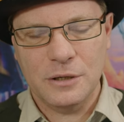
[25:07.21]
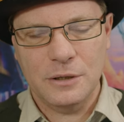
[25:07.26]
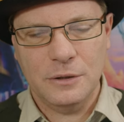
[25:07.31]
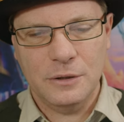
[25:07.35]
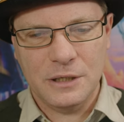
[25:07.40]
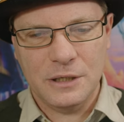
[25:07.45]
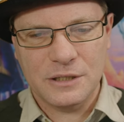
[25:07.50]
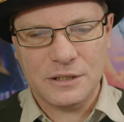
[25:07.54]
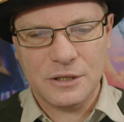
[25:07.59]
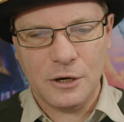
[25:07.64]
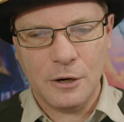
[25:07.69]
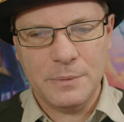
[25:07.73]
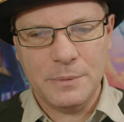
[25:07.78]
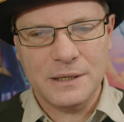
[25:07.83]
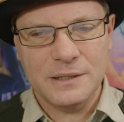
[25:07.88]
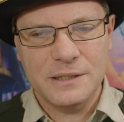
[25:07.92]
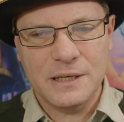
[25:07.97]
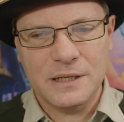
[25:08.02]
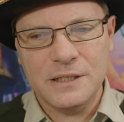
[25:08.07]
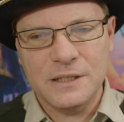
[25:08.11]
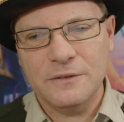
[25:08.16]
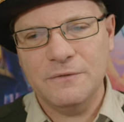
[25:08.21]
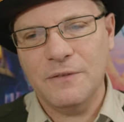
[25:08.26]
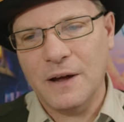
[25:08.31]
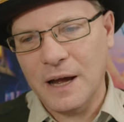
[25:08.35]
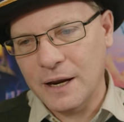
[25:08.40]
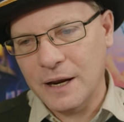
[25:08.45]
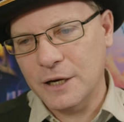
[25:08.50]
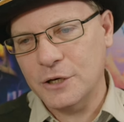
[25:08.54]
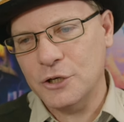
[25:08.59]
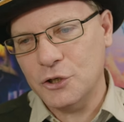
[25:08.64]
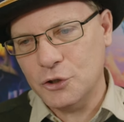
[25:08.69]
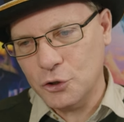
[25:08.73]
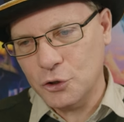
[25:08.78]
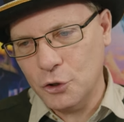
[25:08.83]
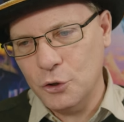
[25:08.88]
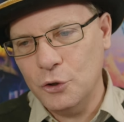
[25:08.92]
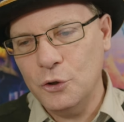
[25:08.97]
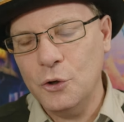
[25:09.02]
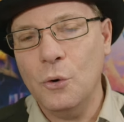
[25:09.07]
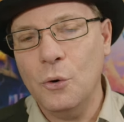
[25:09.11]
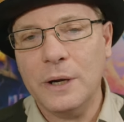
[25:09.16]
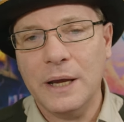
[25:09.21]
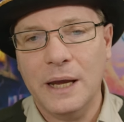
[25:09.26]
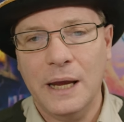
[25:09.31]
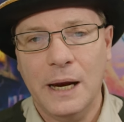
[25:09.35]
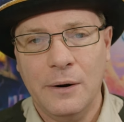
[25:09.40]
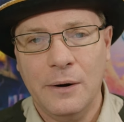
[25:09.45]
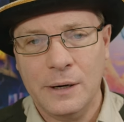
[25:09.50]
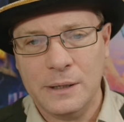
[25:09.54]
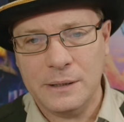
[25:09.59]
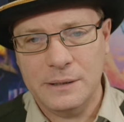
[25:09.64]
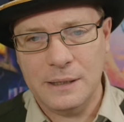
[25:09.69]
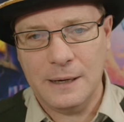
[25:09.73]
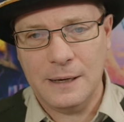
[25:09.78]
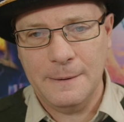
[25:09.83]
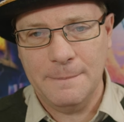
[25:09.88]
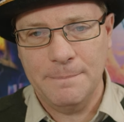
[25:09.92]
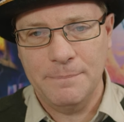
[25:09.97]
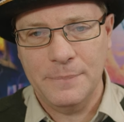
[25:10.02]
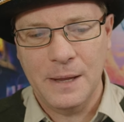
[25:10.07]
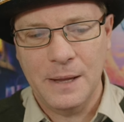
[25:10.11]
is going to be a disadvantage to your character